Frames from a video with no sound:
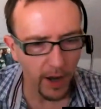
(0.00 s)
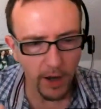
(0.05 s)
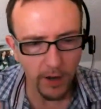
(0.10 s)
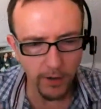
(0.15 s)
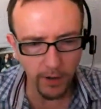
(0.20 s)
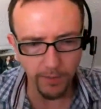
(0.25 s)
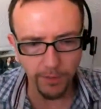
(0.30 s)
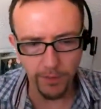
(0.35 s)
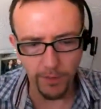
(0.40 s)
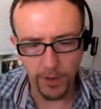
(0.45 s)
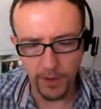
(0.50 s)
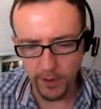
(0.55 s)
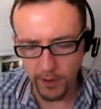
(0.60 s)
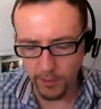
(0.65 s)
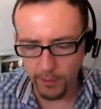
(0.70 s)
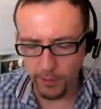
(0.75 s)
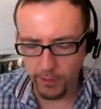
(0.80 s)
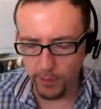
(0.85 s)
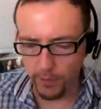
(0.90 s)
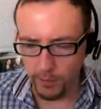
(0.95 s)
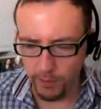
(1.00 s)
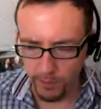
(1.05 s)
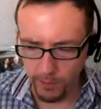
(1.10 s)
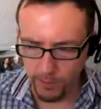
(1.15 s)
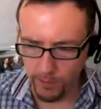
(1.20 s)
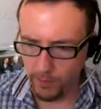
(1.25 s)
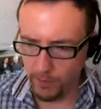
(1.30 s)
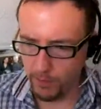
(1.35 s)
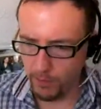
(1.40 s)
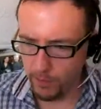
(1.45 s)
So, for example,
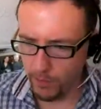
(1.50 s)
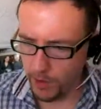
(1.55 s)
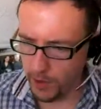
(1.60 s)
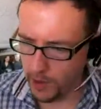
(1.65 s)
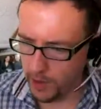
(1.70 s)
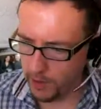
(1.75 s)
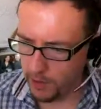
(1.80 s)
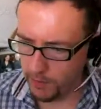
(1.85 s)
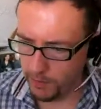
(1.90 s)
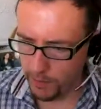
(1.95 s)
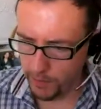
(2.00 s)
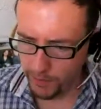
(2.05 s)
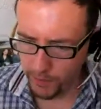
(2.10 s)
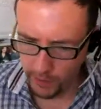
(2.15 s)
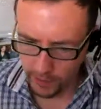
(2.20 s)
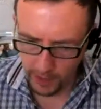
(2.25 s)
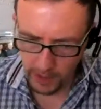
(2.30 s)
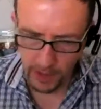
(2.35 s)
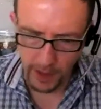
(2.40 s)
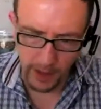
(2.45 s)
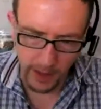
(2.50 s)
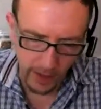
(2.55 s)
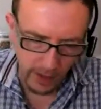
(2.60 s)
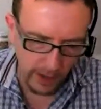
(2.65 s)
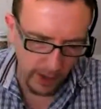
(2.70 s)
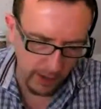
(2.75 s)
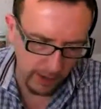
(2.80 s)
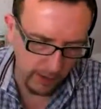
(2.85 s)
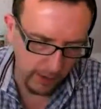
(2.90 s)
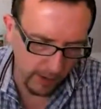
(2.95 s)
we've got Elaine
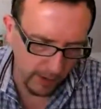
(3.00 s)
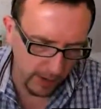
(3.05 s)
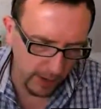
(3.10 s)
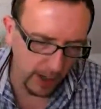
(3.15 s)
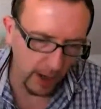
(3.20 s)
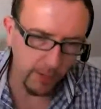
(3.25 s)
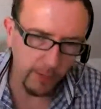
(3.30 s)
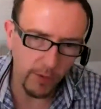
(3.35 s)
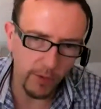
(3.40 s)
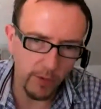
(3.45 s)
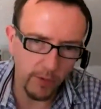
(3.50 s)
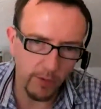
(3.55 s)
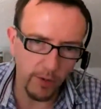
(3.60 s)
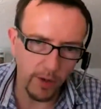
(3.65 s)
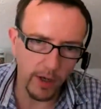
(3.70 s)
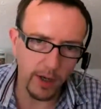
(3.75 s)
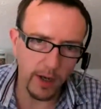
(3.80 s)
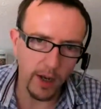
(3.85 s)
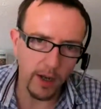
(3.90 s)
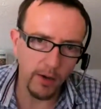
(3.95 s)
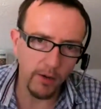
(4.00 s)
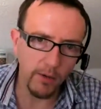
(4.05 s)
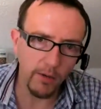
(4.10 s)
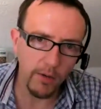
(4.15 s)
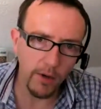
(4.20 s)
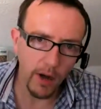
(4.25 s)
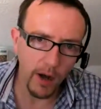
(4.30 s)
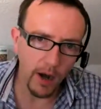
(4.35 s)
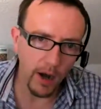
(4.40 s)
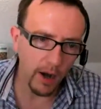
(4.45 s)
here doing the captions right
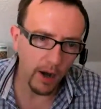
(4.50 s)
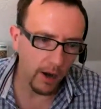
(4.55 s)
now.